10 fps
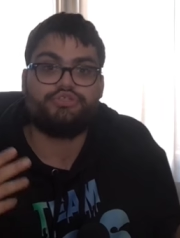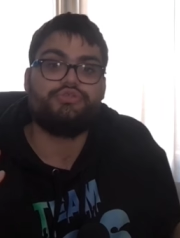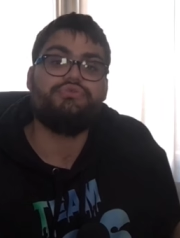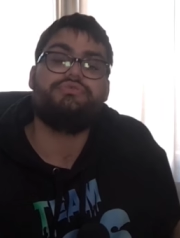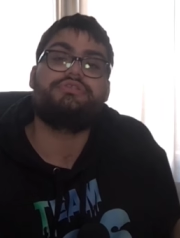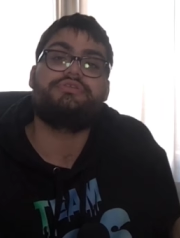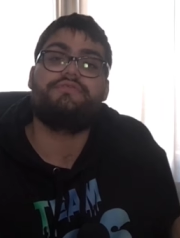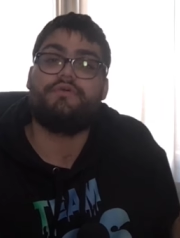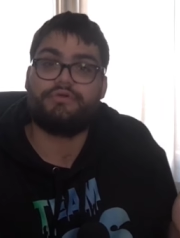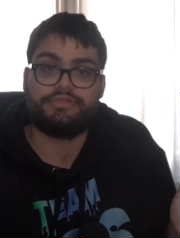choose to
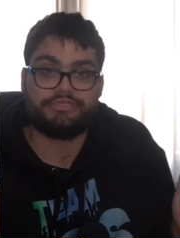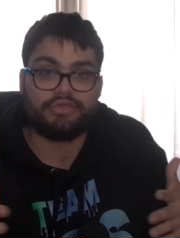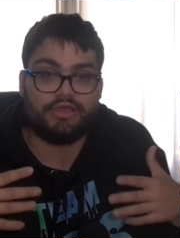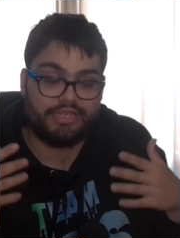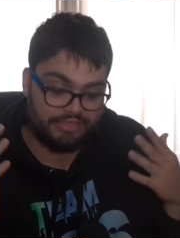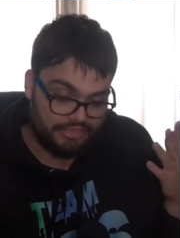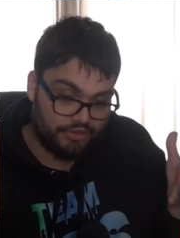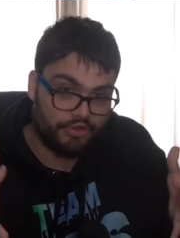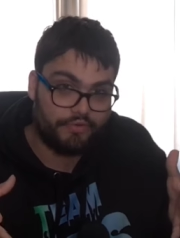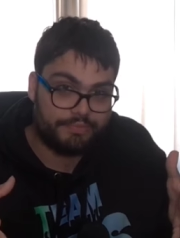focus in the
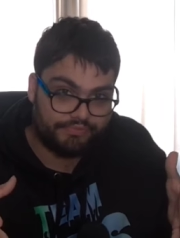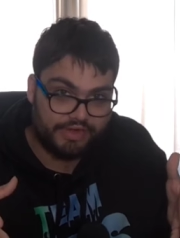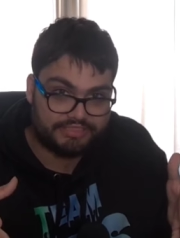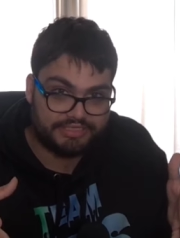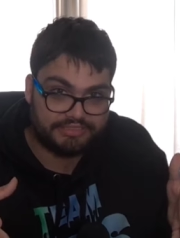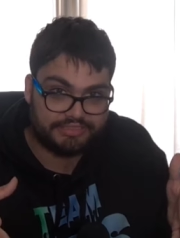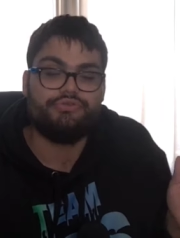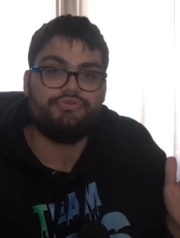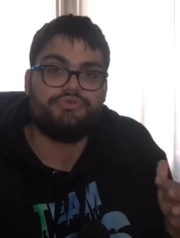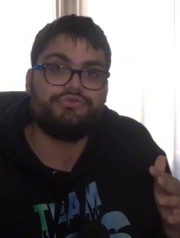current present.
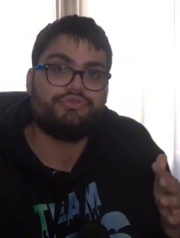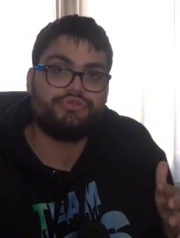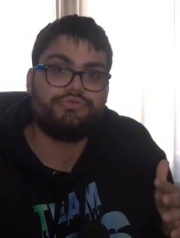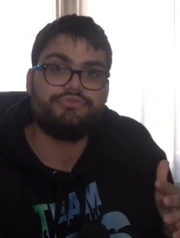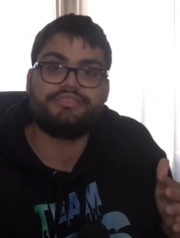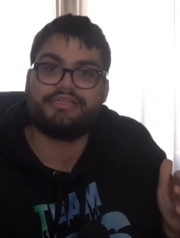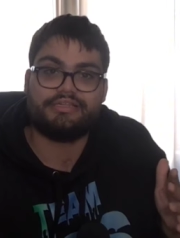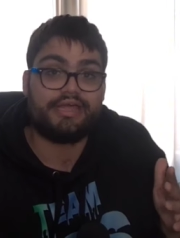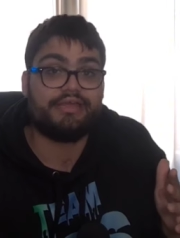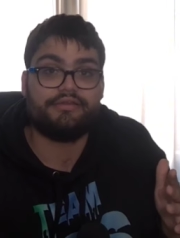You can choose to
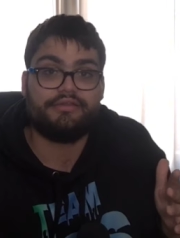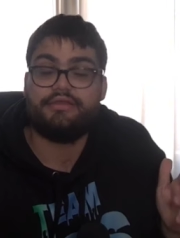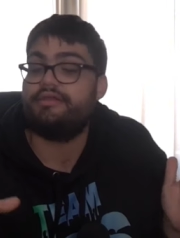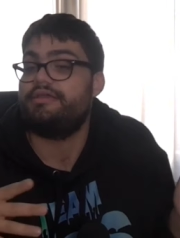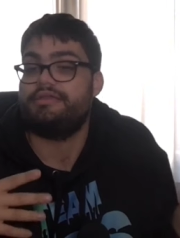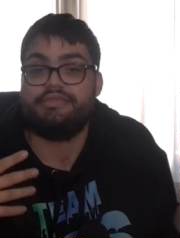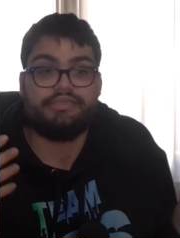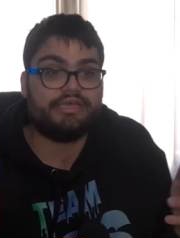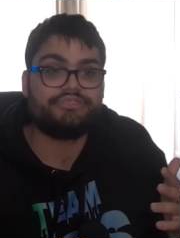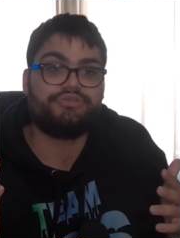let
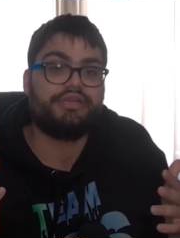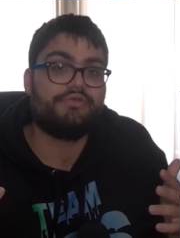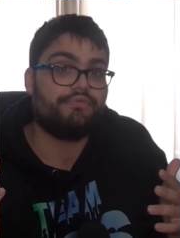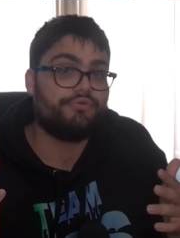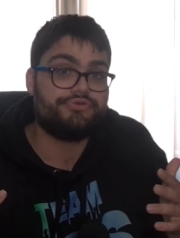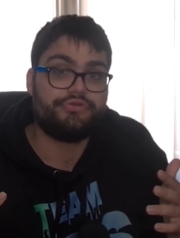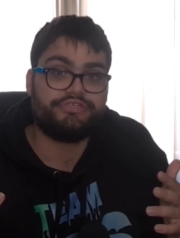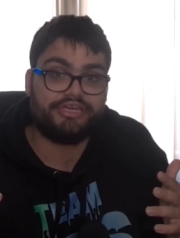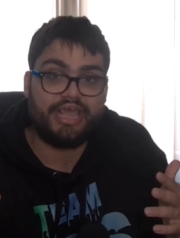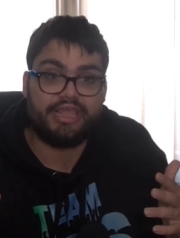yesterday ruin your
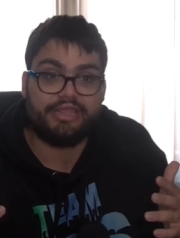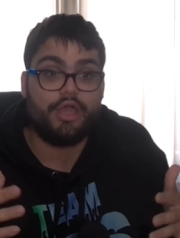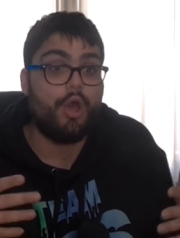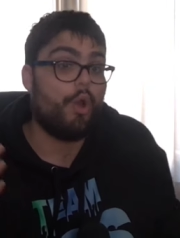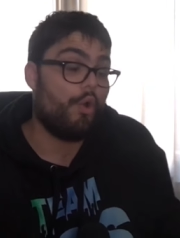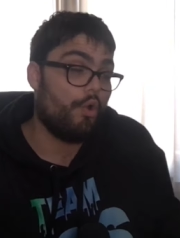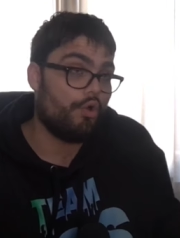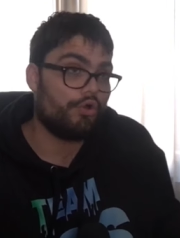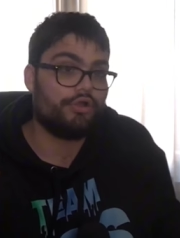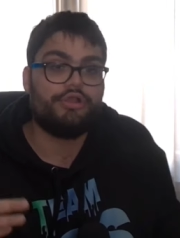today,
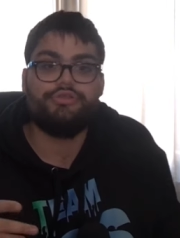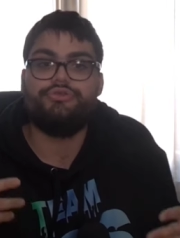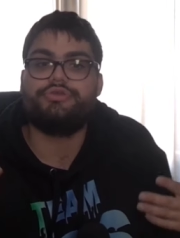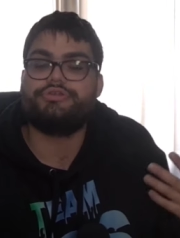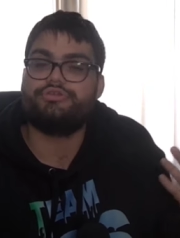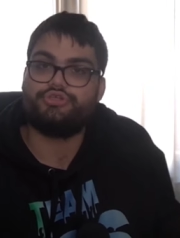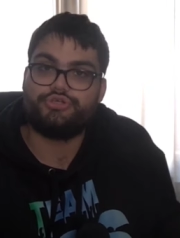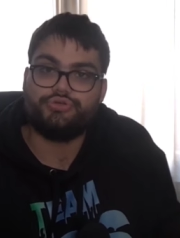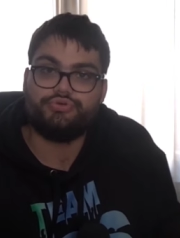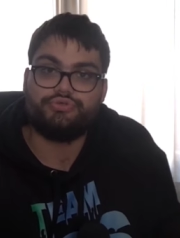or you can
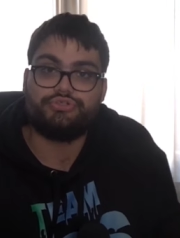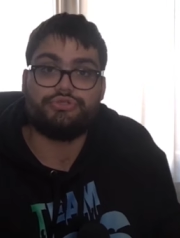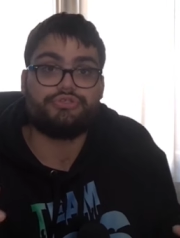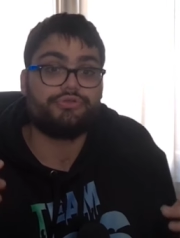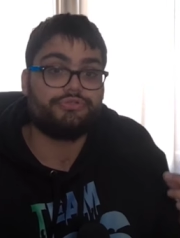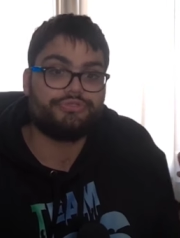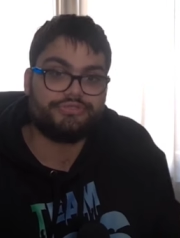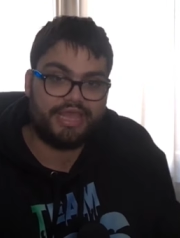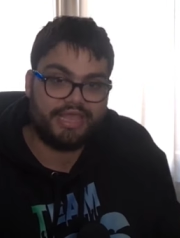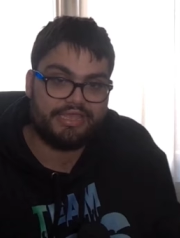choose to turn
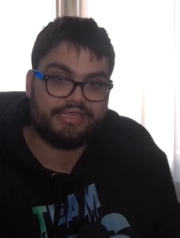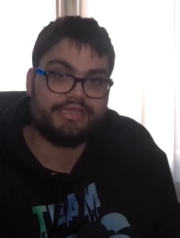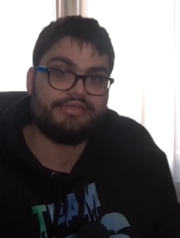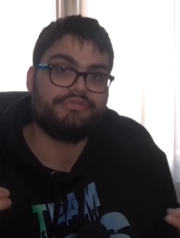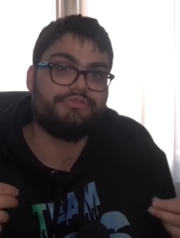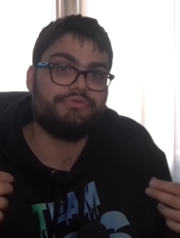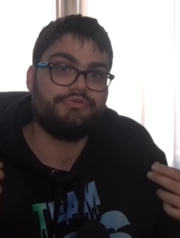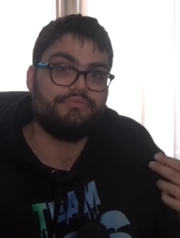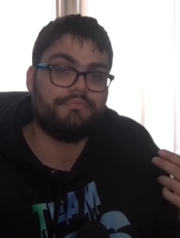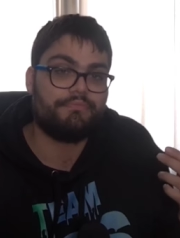today
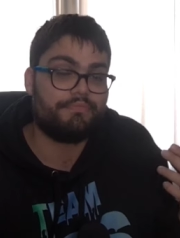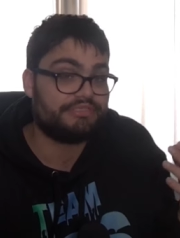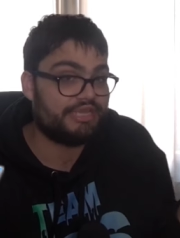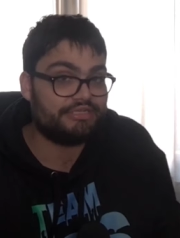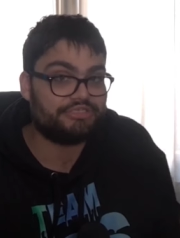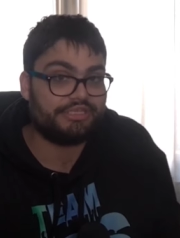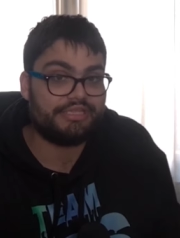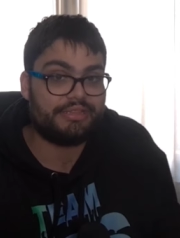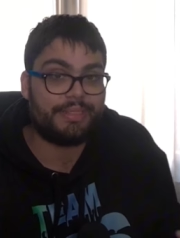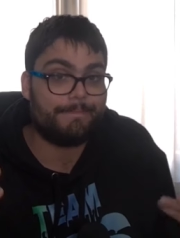into potentially
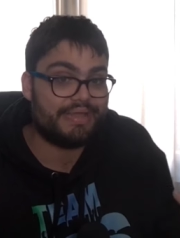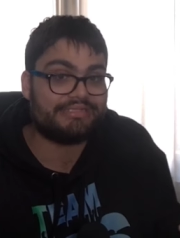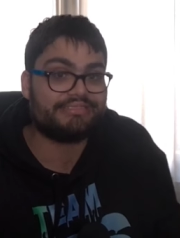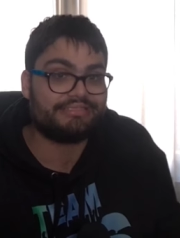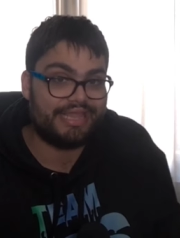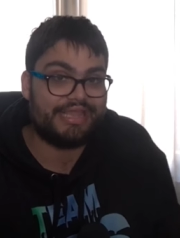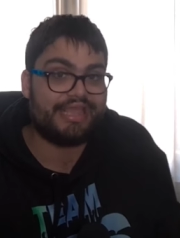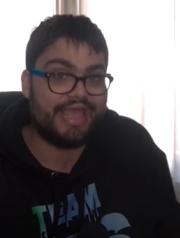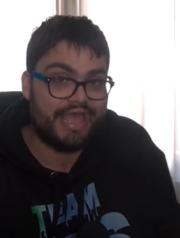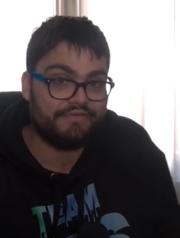the best
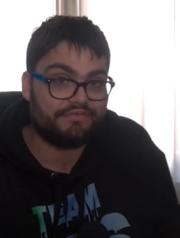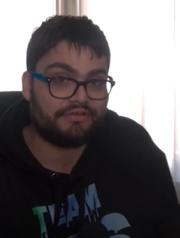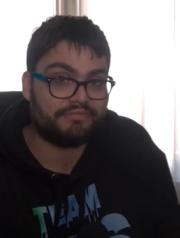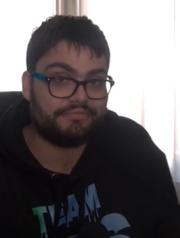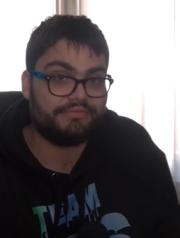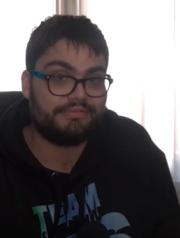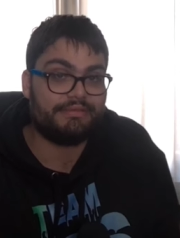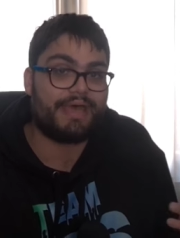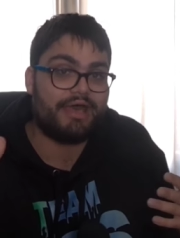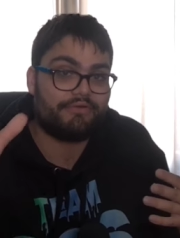day ever.
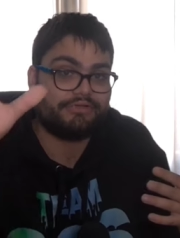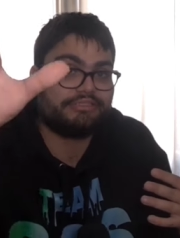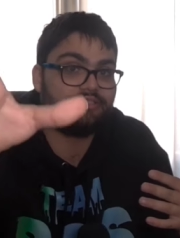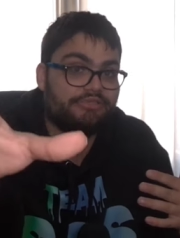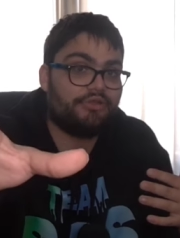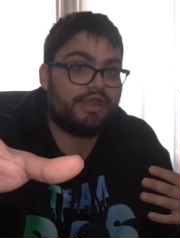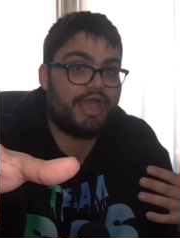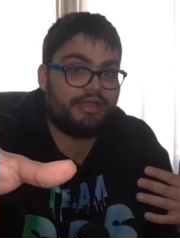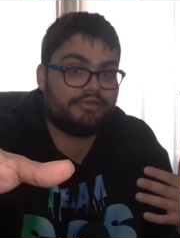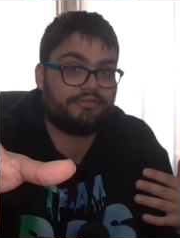The power is in your
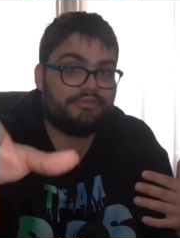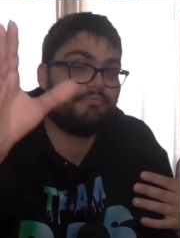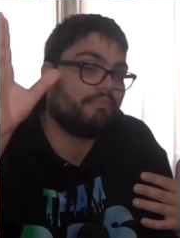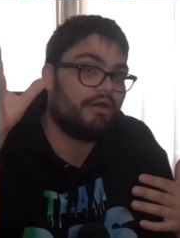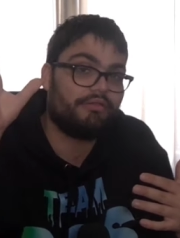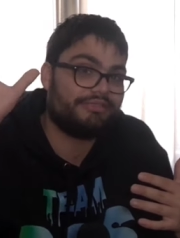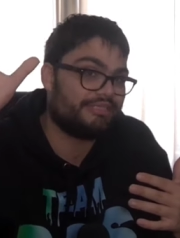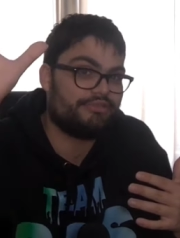hand. The ball is